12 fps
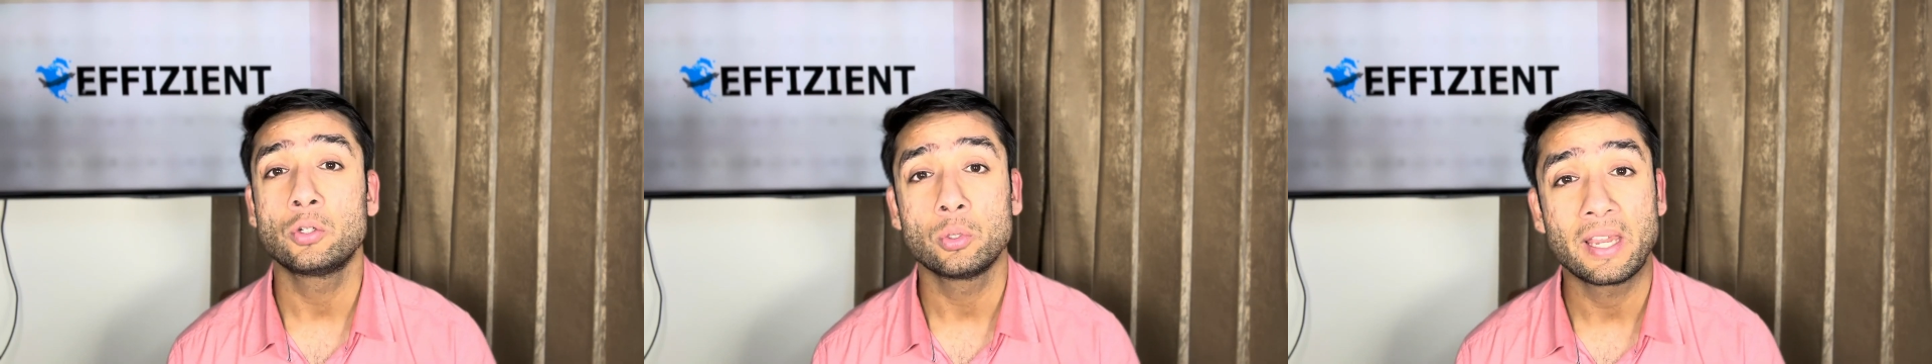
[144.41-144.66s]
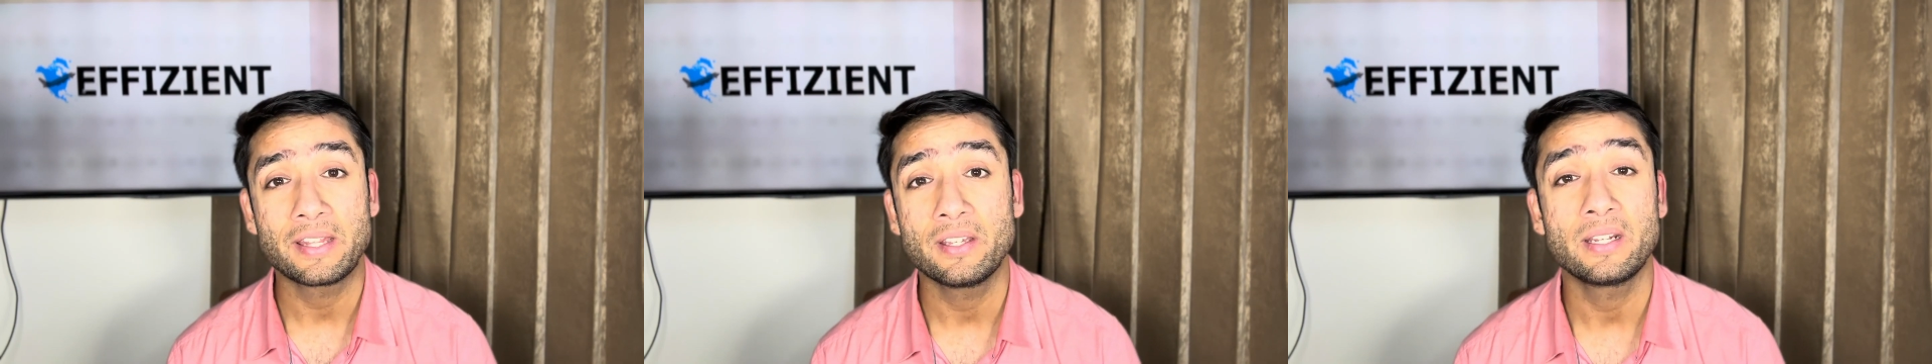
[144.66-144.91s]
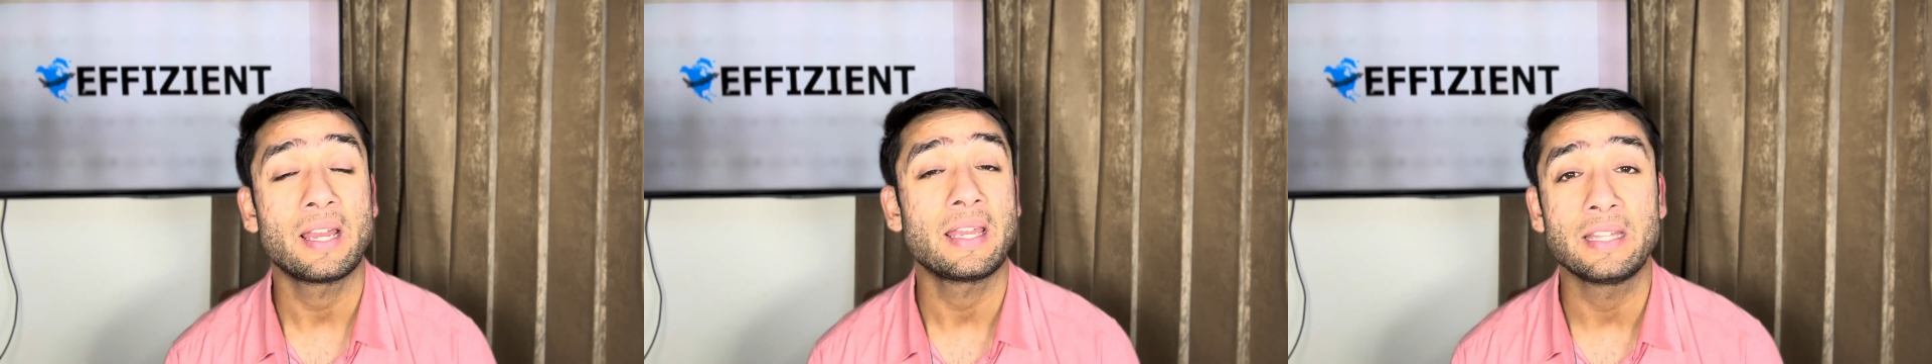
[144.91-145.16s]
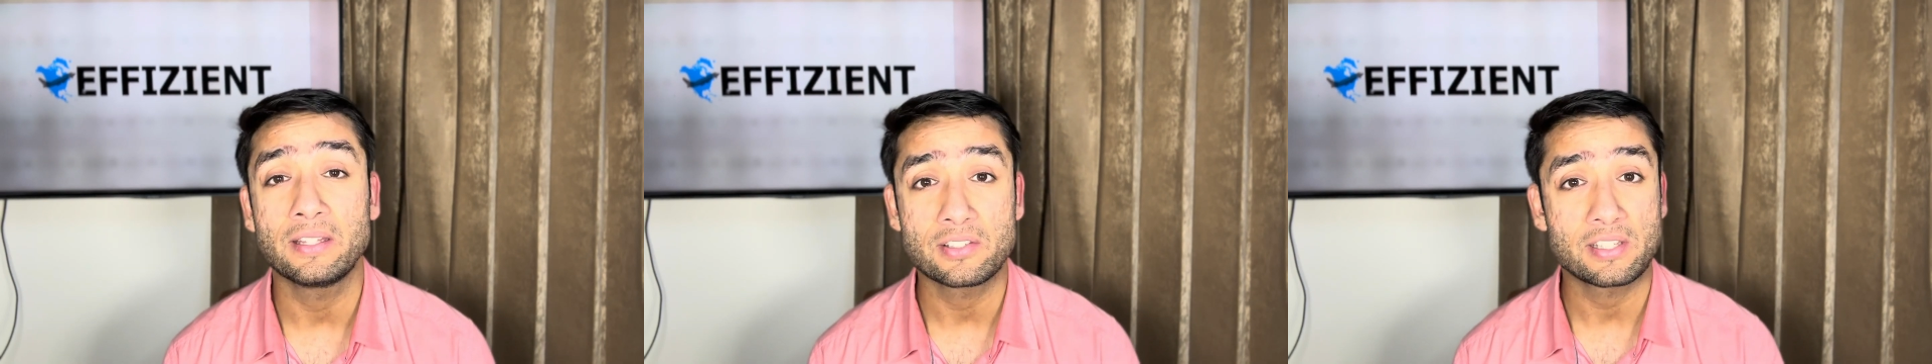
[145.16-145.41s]
together
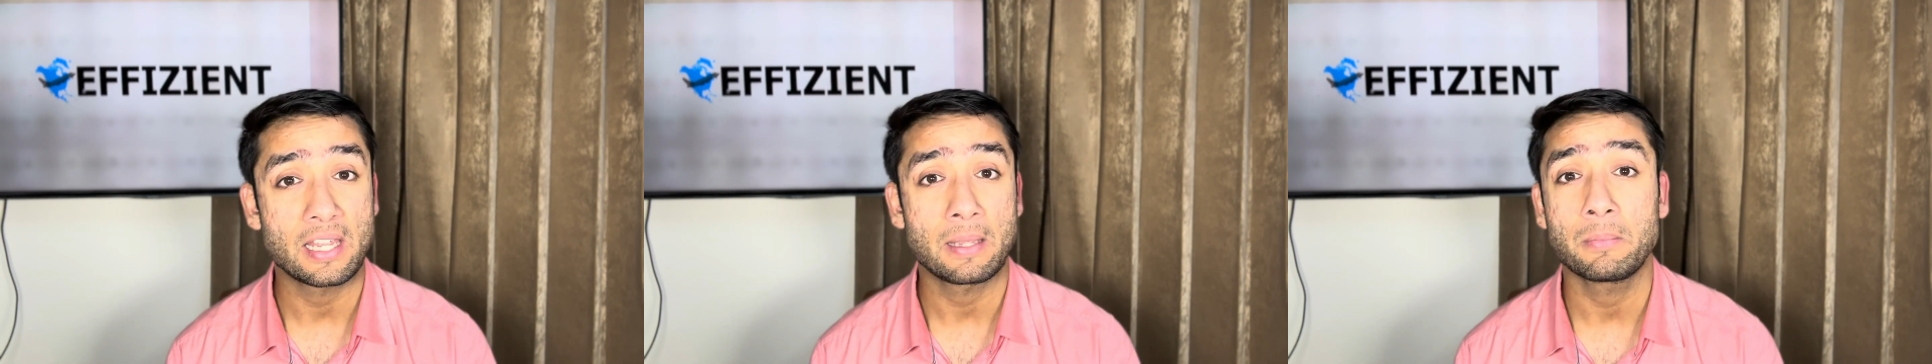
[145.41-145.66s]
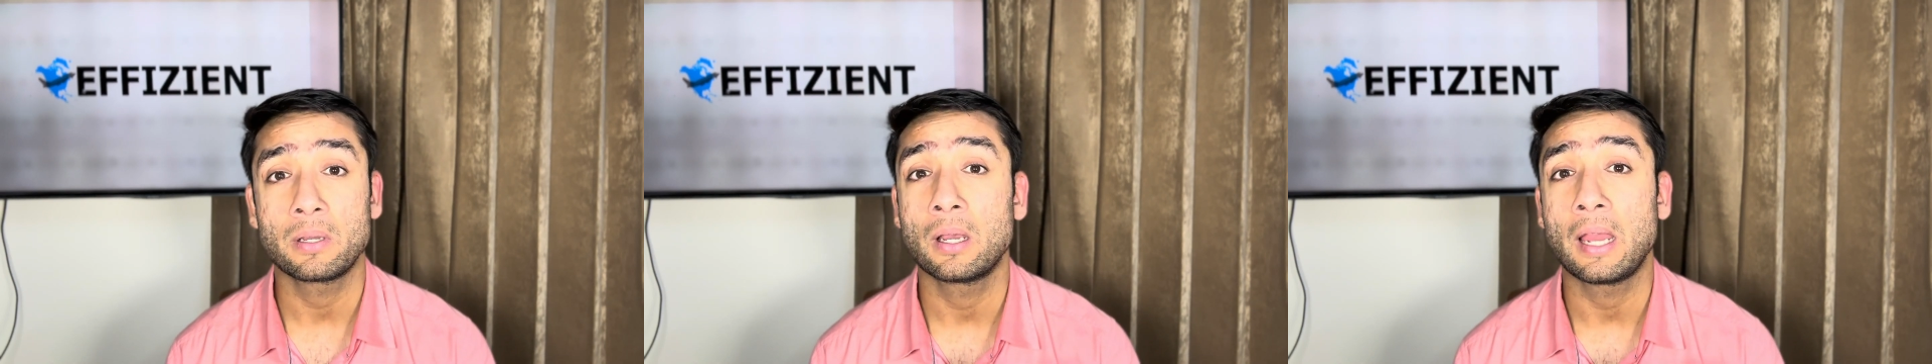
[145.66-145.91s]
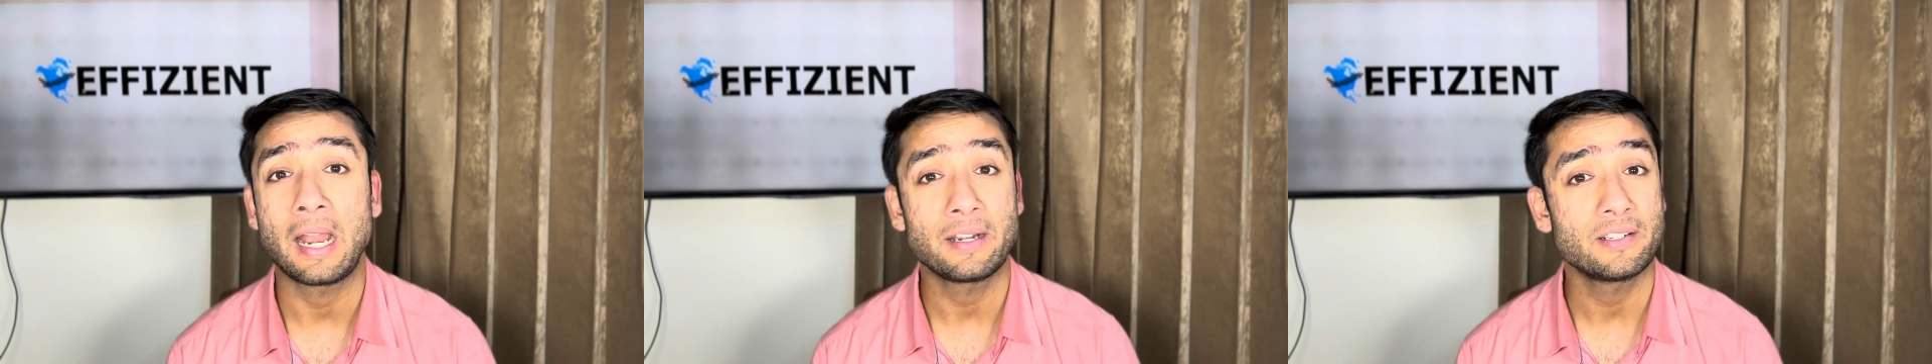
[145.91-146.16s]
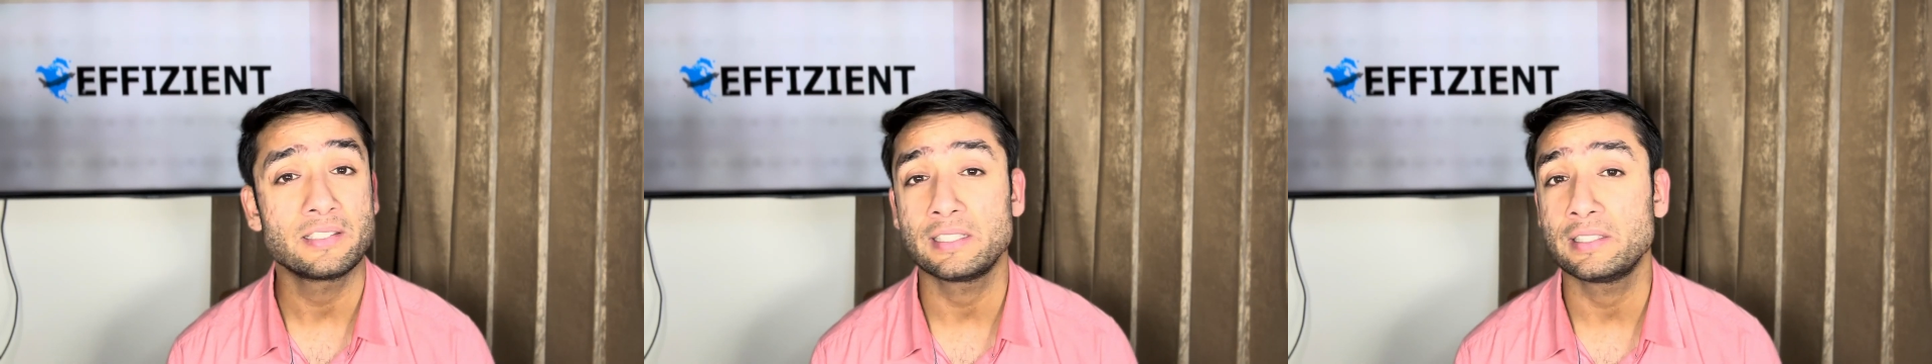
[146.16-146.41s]
in the same
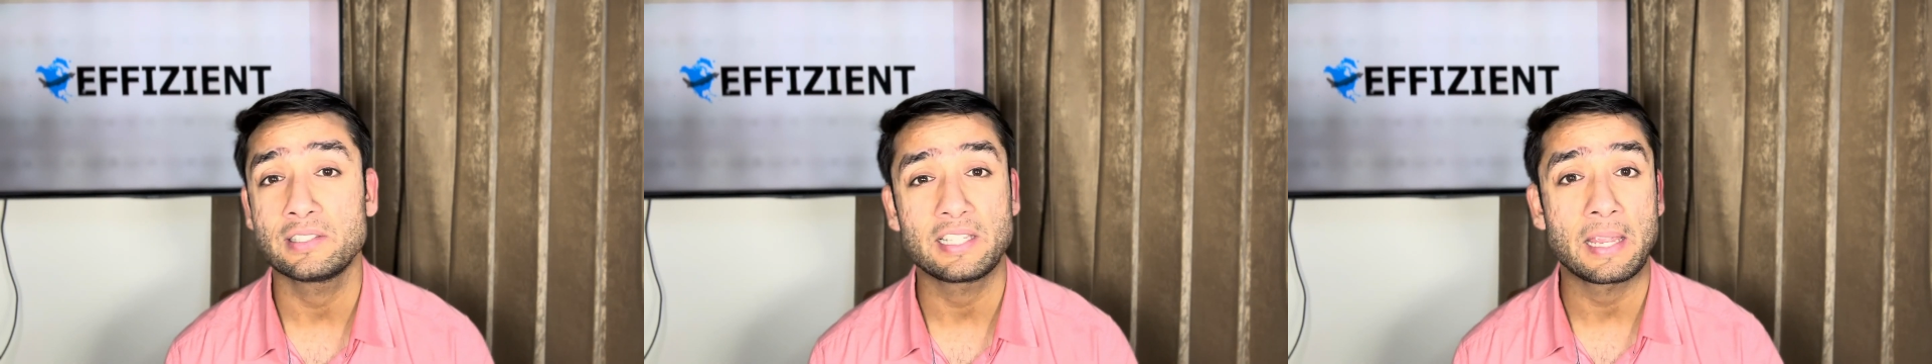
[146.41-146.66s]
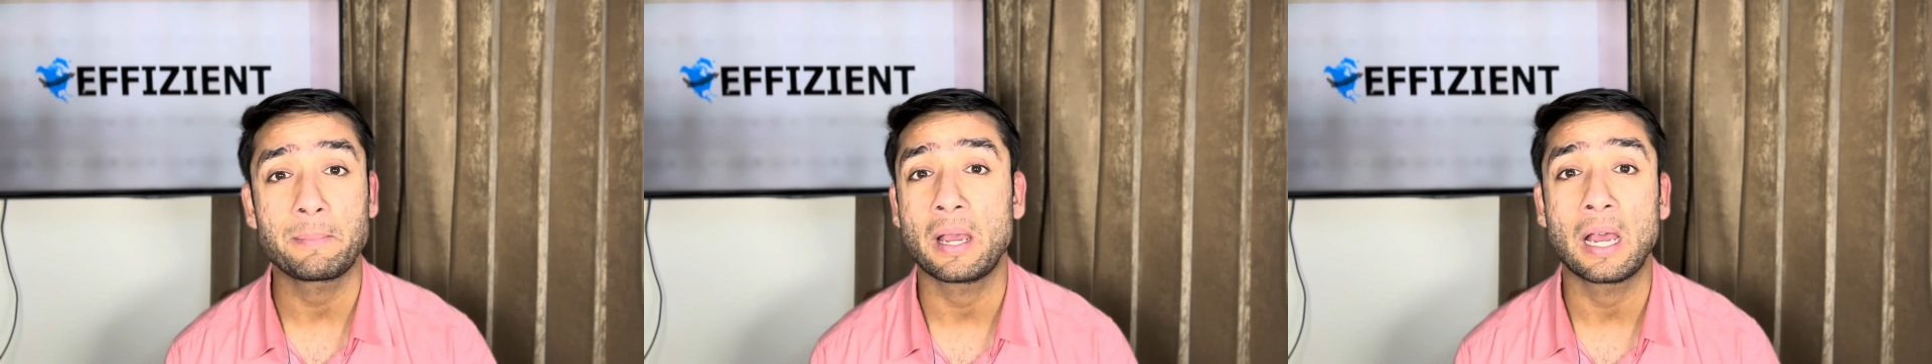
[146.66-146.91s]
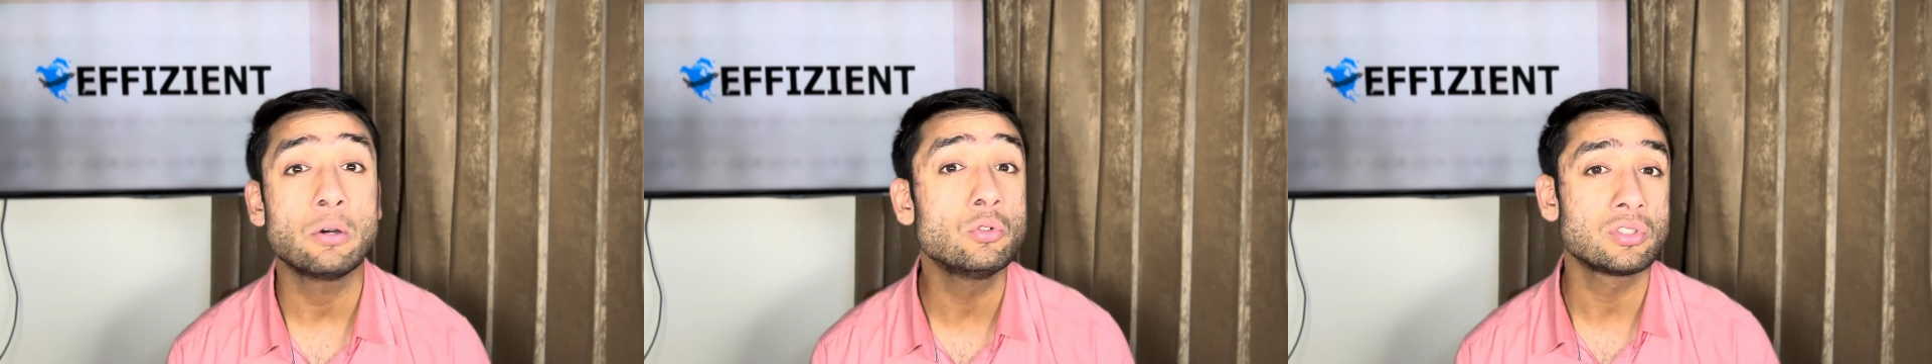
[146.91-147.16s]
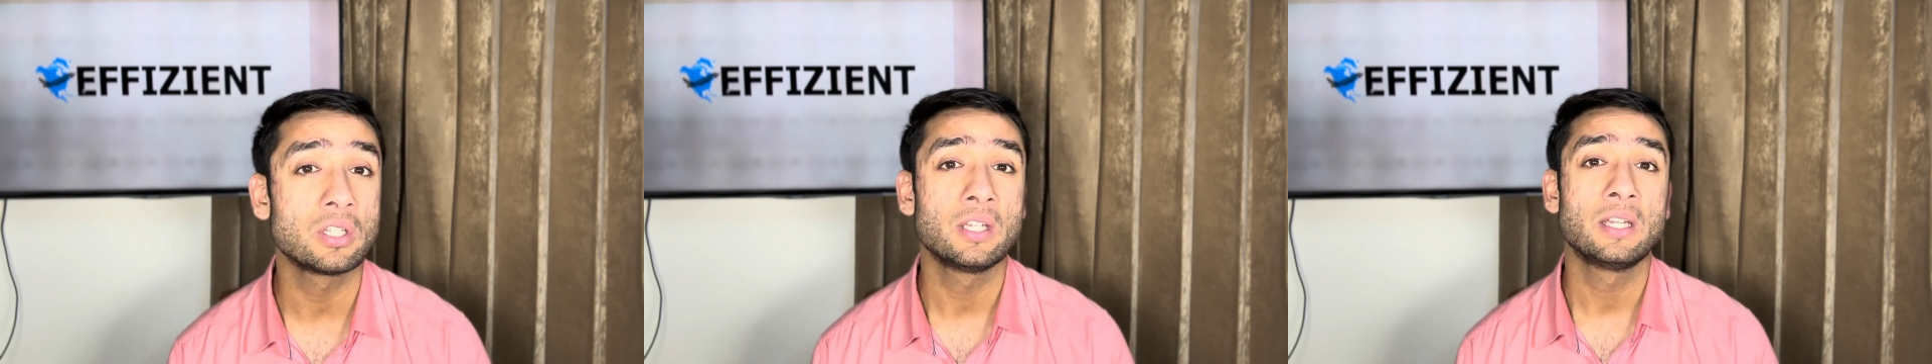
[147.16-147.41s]
address, in the same
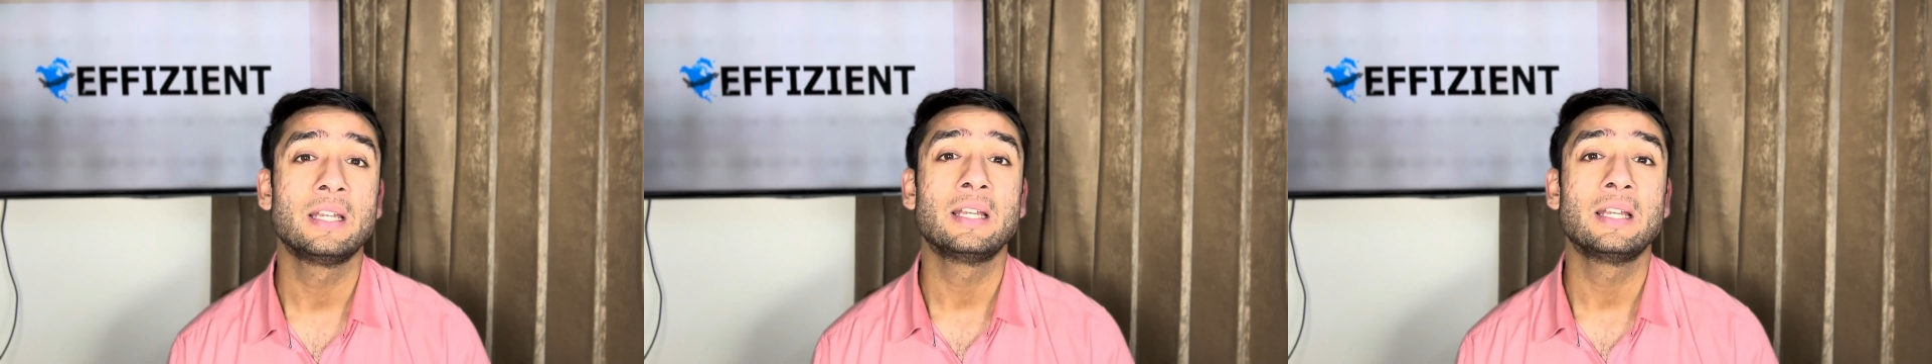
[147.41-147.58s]
house.